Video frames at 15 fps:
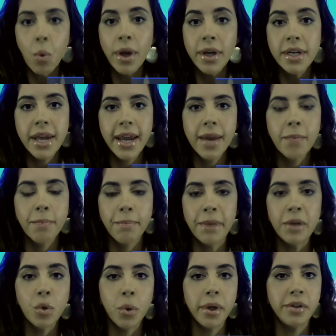One day,
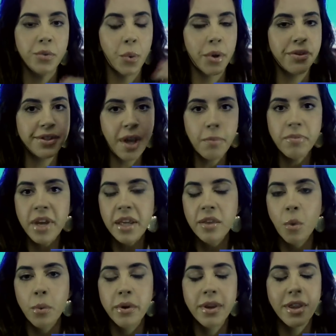Bitcoin's worth
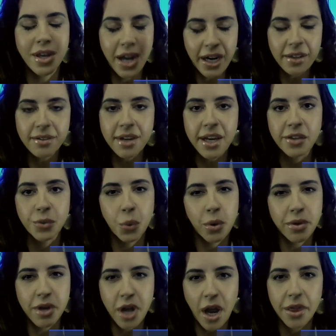something. The next day, it's
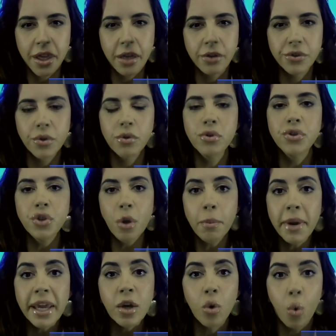worth nothing. So there's so
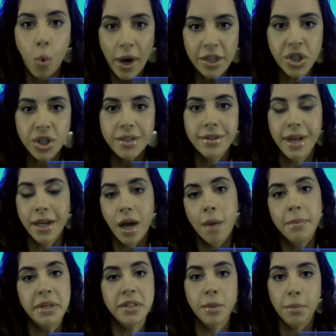many questions that
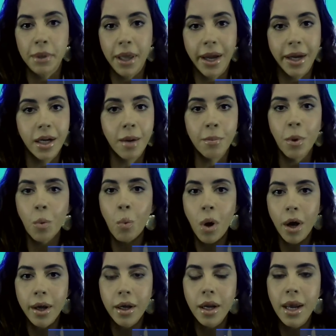come into play. Number
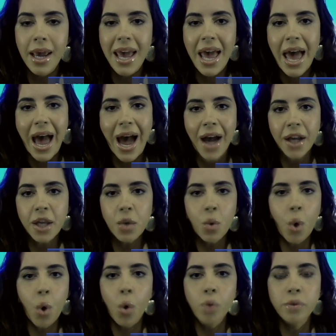one, how do you
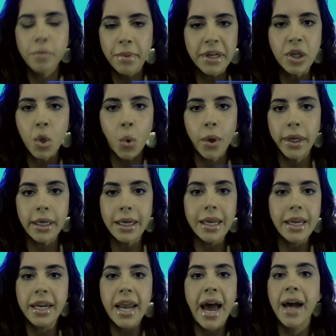hold Bitcoin
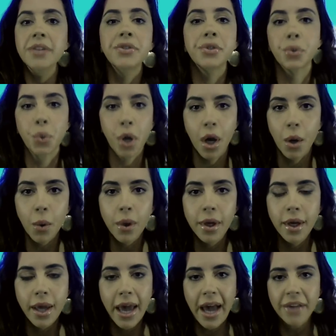in escrow?
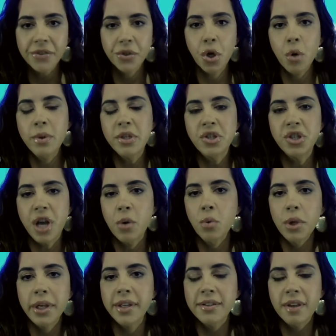Escrow is
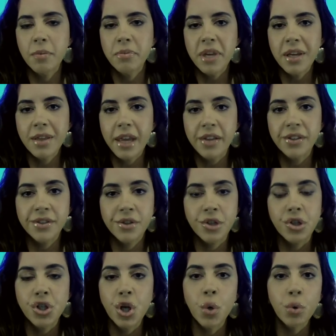generally something that's to
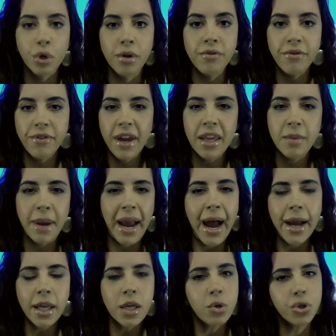show good faith, but
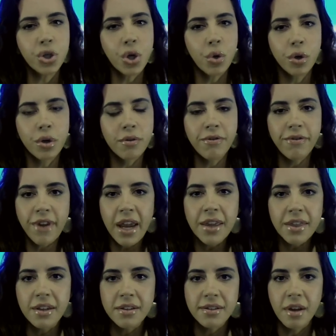how do you show good faith
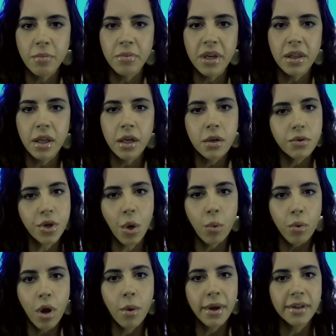in something that you don't
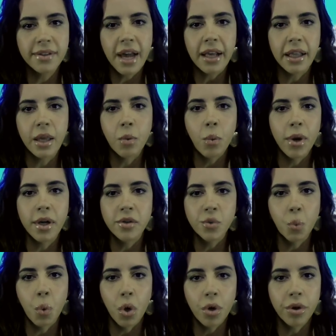know exactly what it's
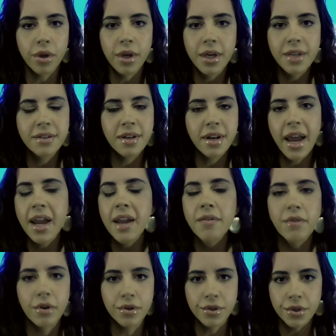worth today
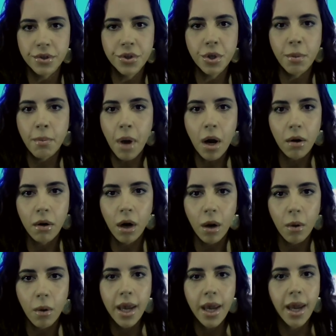versus tomorrow?